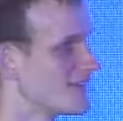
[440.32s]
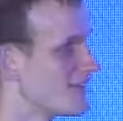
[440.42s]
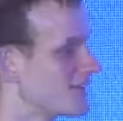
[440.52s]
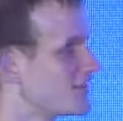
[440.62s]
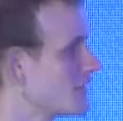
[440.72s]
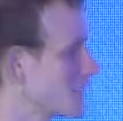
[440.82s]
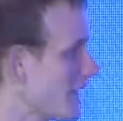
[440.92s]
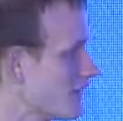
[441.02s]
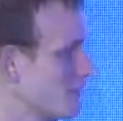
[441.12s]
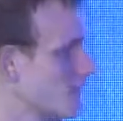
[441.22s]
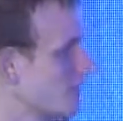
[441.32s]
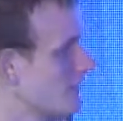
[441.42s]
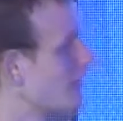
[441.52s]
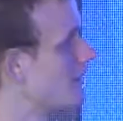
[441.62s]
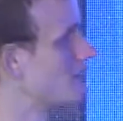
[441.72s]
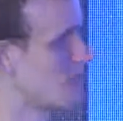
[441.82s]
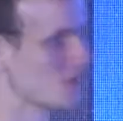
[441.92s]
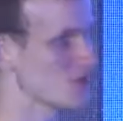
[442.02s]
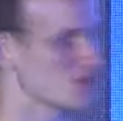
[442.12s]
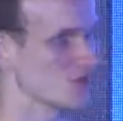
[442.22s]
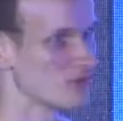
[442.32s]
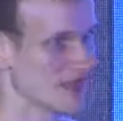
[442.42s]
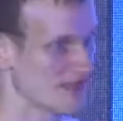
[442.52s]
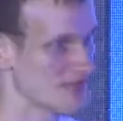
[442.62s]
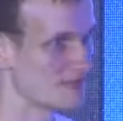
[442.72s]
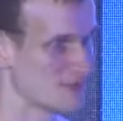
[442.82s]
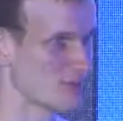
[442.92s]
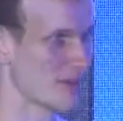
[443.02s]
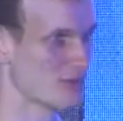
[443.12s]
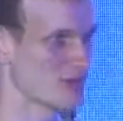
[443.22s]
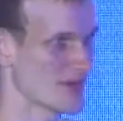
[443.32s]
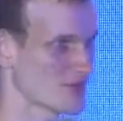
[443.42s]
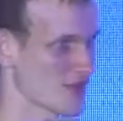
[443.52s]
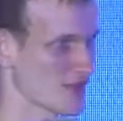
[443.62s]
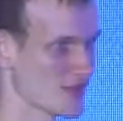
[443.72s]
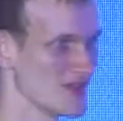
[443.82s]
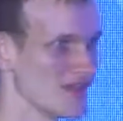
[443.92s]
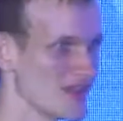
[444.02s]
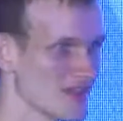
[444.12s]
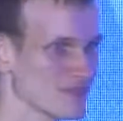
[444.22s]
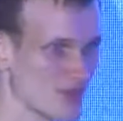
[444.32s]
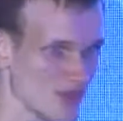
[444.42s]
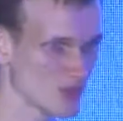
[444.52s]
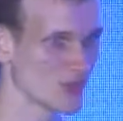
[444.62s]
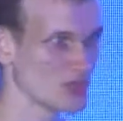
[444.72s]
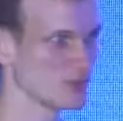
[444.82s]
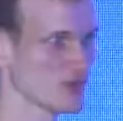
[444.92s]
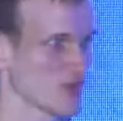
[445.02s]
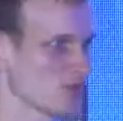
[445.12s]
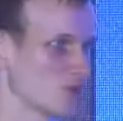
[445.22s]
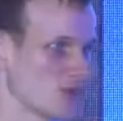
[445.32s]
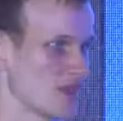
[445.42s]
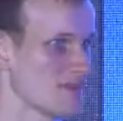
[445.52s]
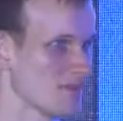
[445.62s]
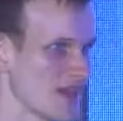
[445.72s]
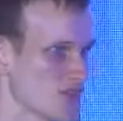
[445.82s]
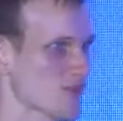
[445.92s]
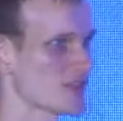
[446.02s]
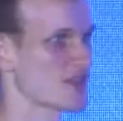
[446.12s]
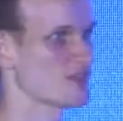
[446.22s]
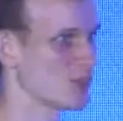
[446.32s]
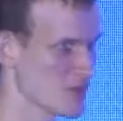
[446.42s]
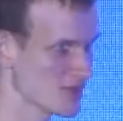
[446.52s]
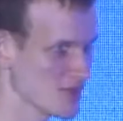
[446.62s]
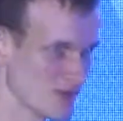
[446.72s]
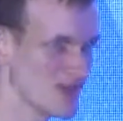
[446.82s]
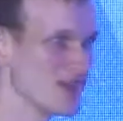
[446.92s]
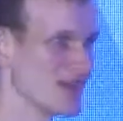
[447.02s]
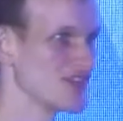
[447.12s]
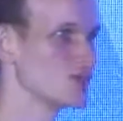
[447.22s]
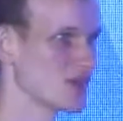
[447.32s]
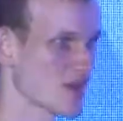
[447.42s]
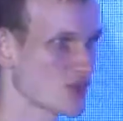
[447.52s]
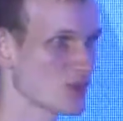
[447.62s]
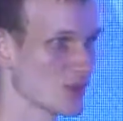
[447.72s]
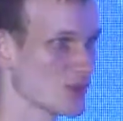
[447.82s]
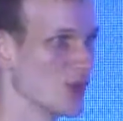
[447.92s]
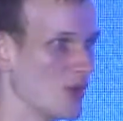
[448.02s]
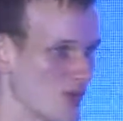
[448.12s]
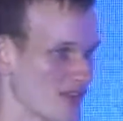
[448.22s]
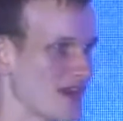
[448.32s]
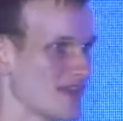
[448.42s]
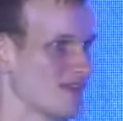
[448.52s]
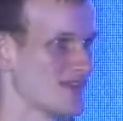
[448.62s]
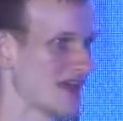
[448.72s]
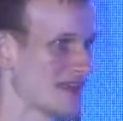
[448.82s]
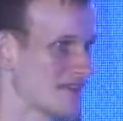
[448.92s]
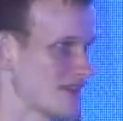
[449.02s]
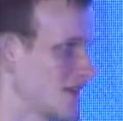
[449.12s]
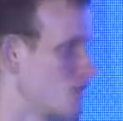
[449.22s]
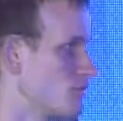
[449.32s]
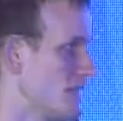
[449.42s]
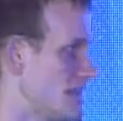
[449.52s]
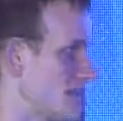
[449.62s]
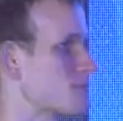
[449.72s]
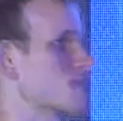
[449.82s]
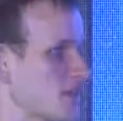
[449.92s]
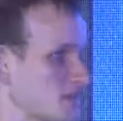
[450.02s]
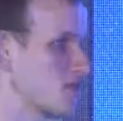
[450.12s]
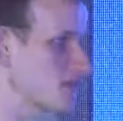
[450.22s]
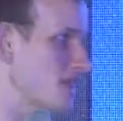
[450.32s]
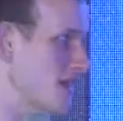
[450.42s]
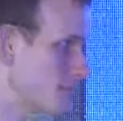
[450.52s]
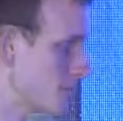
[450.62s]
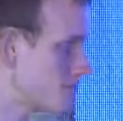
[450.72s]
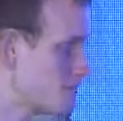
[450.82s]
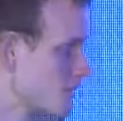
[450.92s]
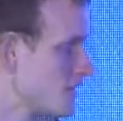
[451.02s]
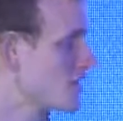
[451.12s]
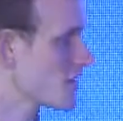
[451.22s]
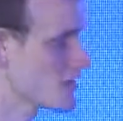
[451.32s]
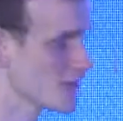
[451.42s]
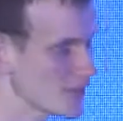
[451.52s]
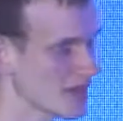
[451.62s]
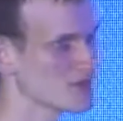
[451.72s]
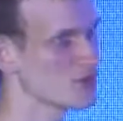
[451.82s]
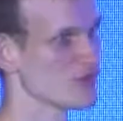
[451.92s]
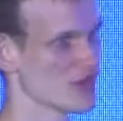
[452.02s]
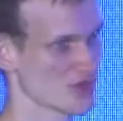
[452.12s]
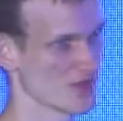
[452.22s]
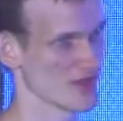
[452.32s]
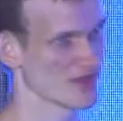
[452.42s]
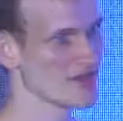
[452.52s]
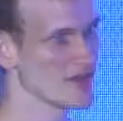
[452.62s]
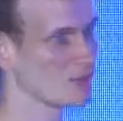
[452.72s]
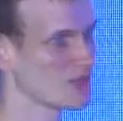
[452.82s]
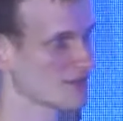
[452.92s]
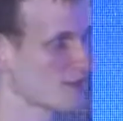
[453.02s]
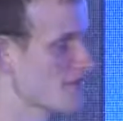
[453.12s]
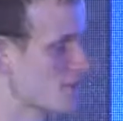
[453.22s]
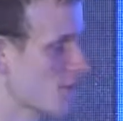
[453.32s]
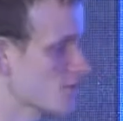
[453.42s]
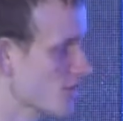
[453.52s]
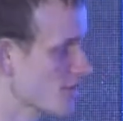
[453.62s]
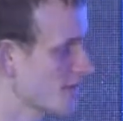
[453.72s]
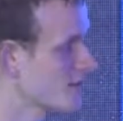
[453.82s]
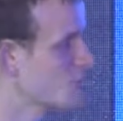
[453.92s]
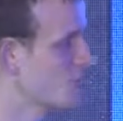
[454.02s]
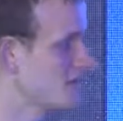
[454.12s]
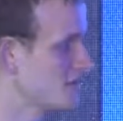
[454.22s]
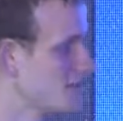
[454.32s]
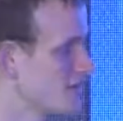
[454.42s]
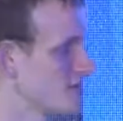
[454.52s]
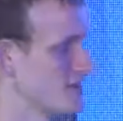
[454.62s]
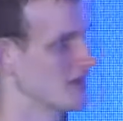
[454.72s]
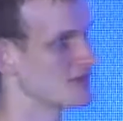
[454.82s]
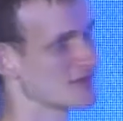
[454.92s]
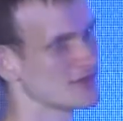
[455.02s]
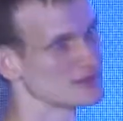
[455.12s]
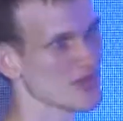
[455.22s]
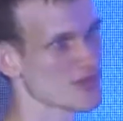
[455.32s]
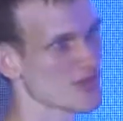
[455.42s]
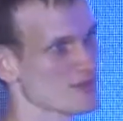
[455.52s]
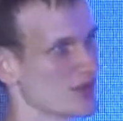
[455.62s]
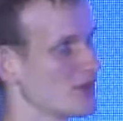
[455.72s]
you have a bunch of domains that people might want to register, and for each one you want to store the IP address that it points to, and you want to store who owns that domain at that particular time. So we have two functions. One of them is for registering a domain, and the logic is pretty